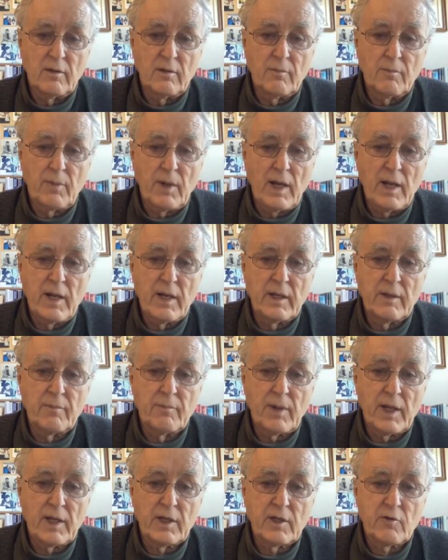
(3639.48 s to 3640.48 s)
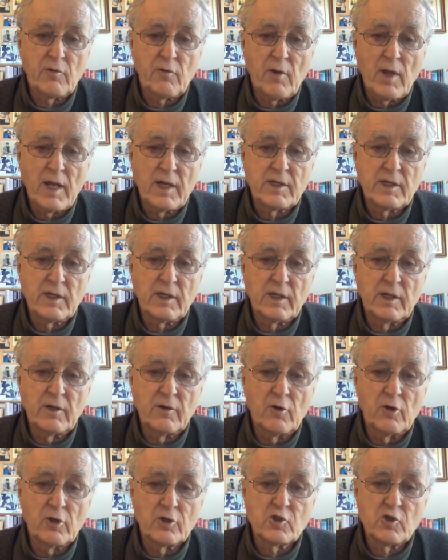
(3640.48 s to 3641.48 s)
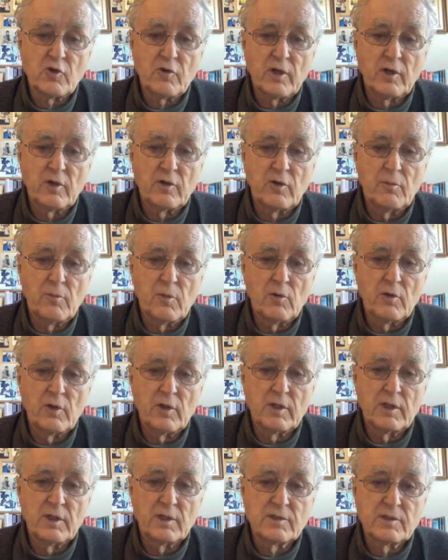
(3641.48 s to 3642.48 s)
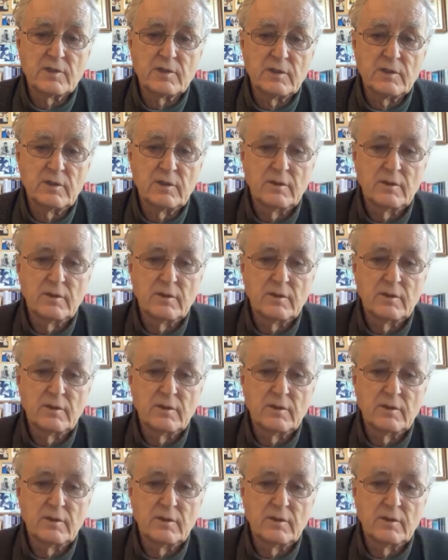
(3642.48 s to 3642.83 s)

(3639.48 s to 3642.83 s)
by creating and nurturing communities.